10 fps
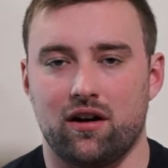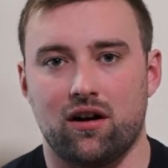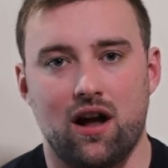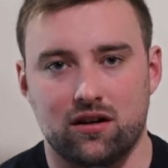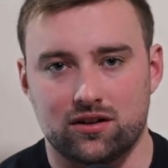or
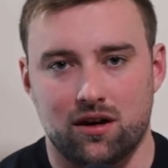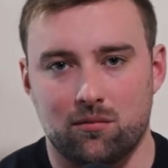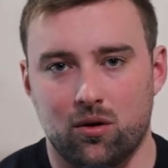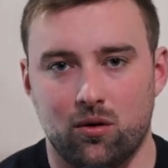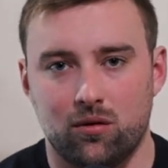your
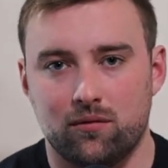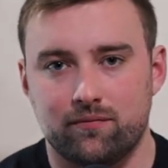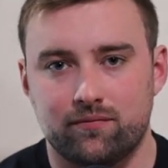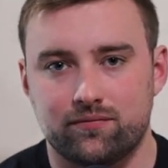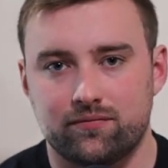long-term goal.
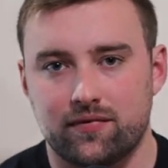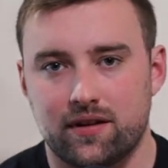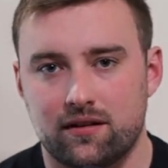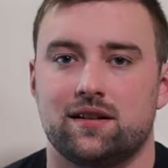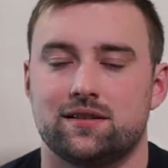
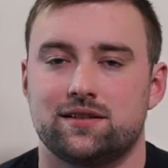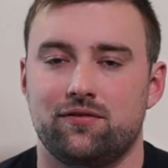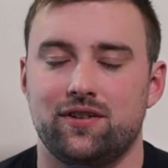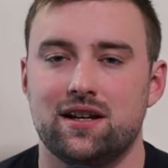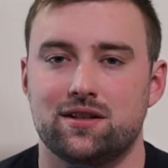
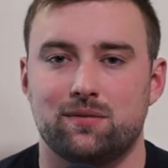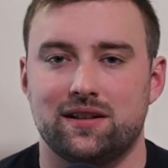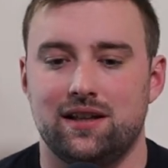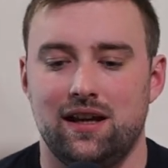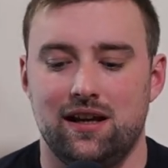To finish
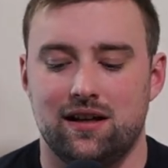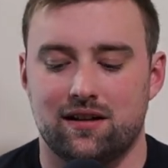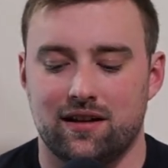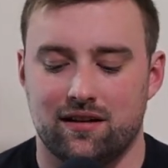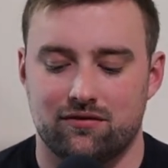with the
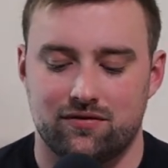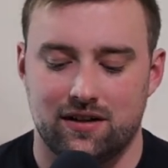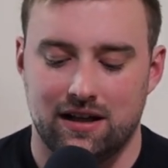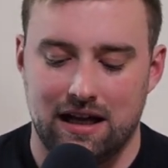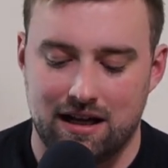kind of
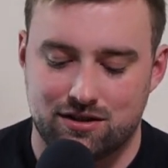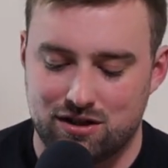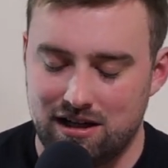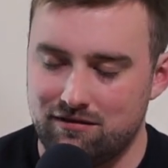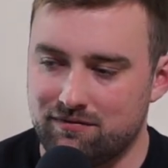
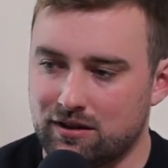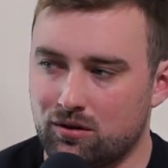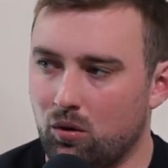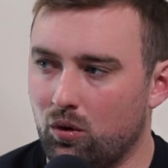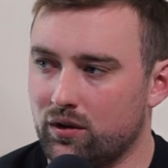
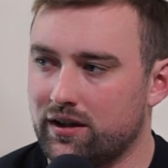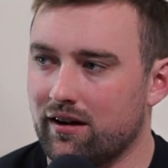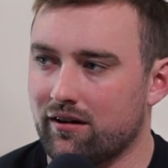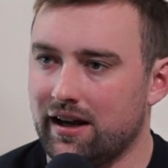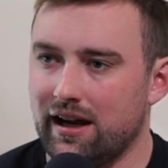achievement goal
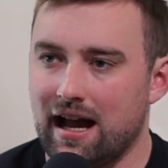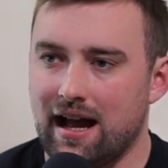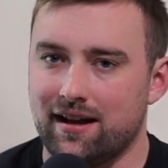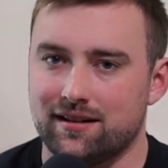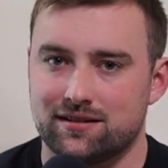theory
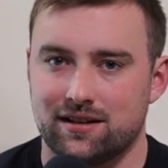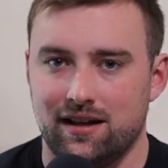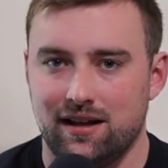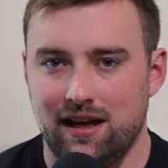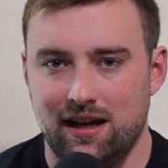and
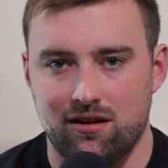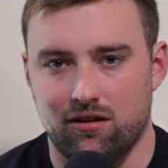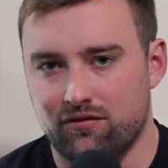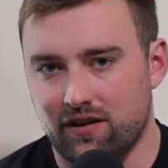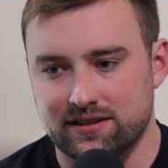
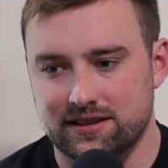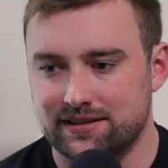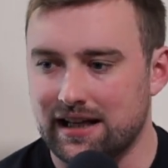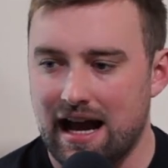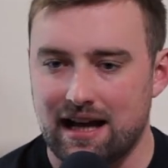ego
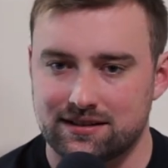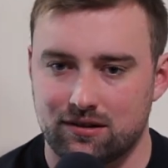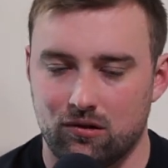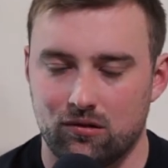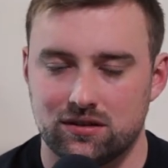versus
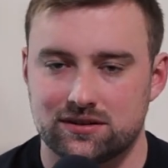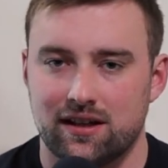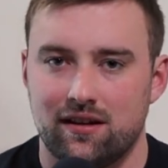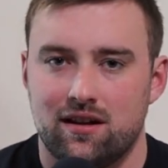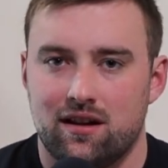task goals.